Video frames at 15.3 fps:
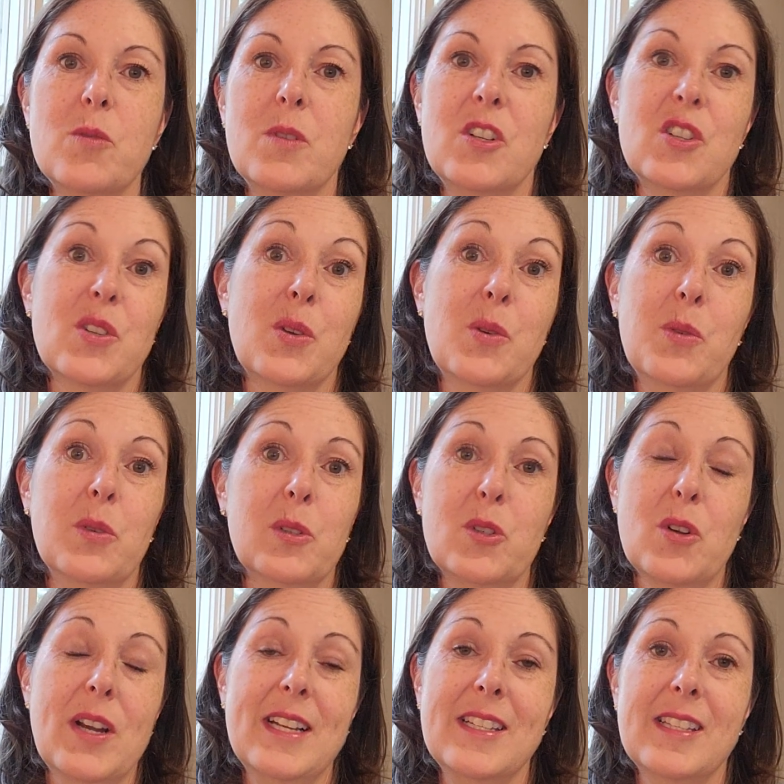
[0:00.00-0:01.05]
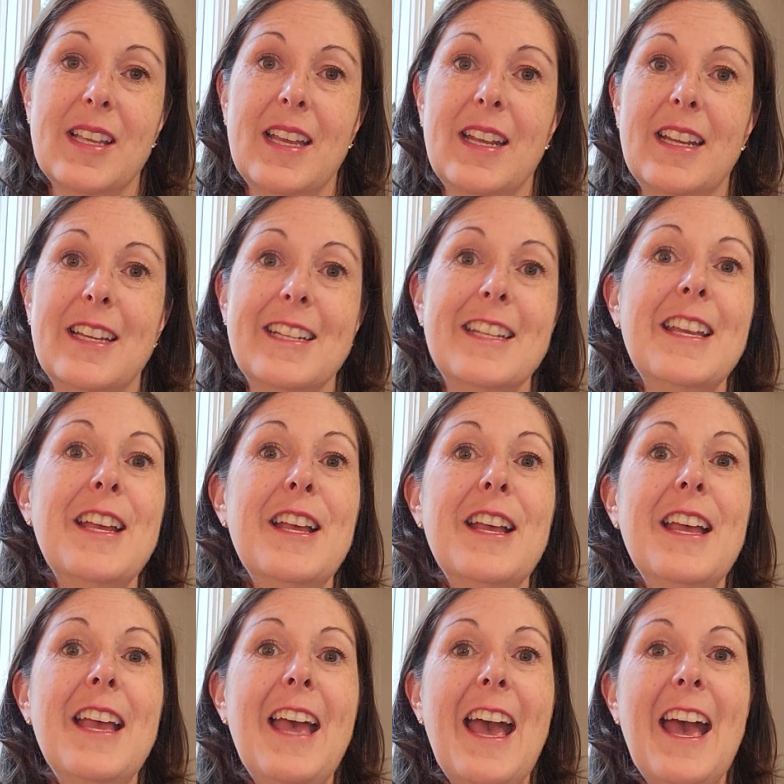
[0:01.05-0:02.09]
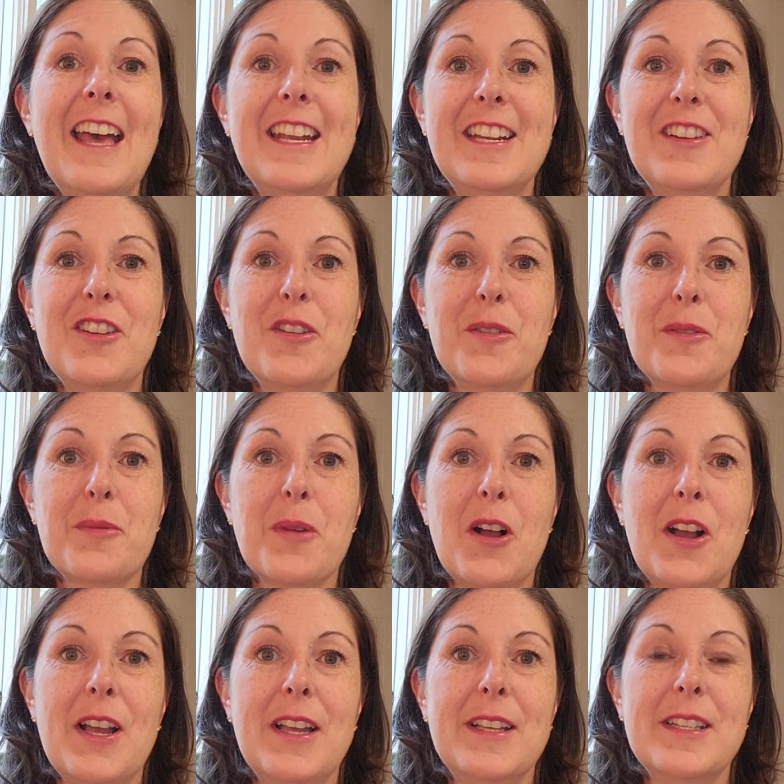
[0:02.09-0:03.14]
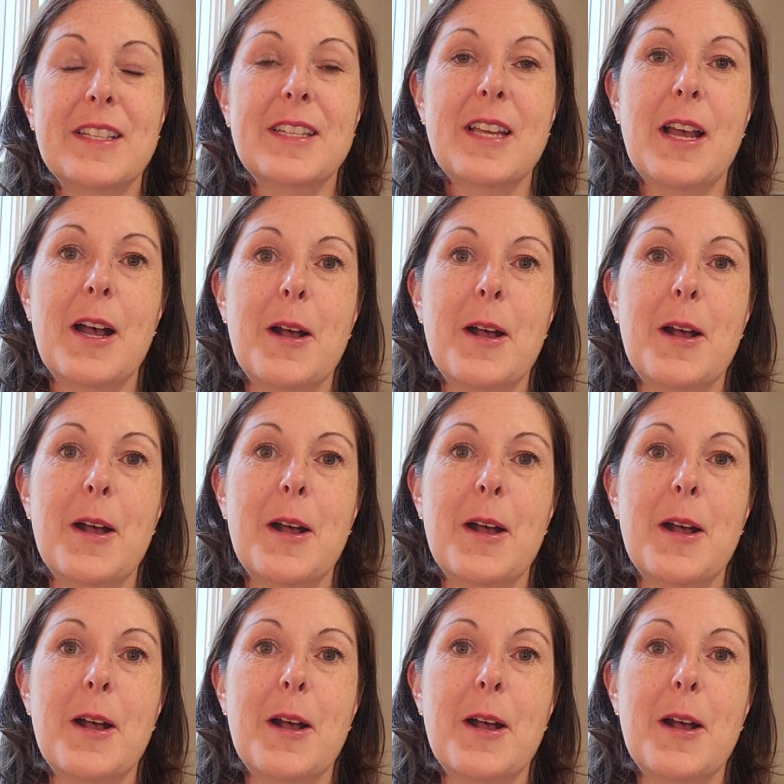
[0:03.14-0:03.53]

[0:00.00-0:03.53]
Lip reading: We just Google translated, had it notarized.